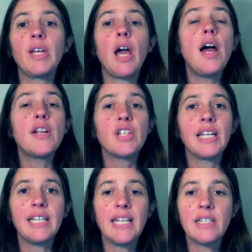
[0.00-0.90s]
we
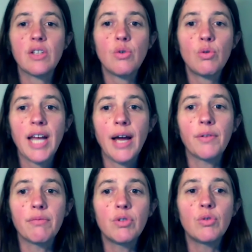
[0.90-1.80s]
urgently need to sort
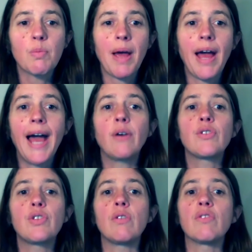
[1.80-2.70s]
out the rules about how
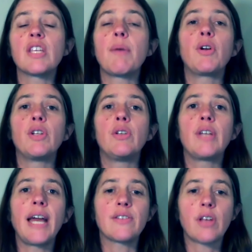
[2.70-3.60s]
soon someone
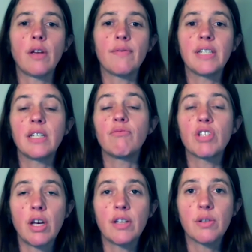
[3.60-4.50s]
who gets COVID can
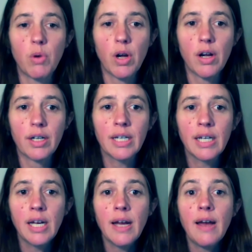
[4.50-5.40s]
return to work.
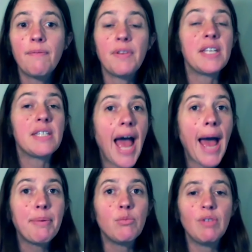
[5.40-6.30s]
For this to
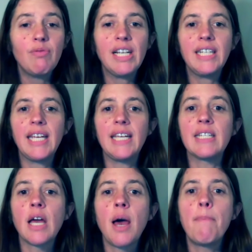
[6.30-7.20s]
happen, we really
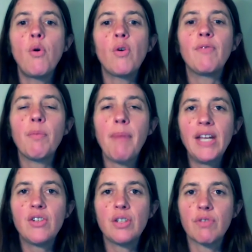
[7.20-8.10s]
need more
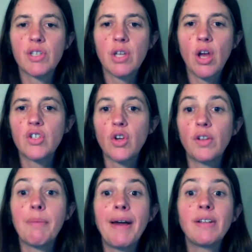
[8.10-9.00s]
information and research
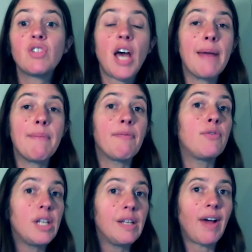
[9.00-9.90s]
on the amount of time a
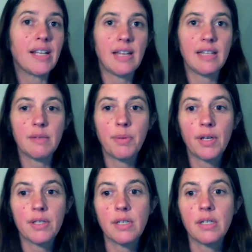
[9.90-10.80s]
fully vaccinated
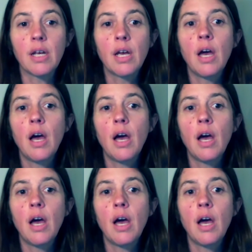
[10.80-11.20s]
person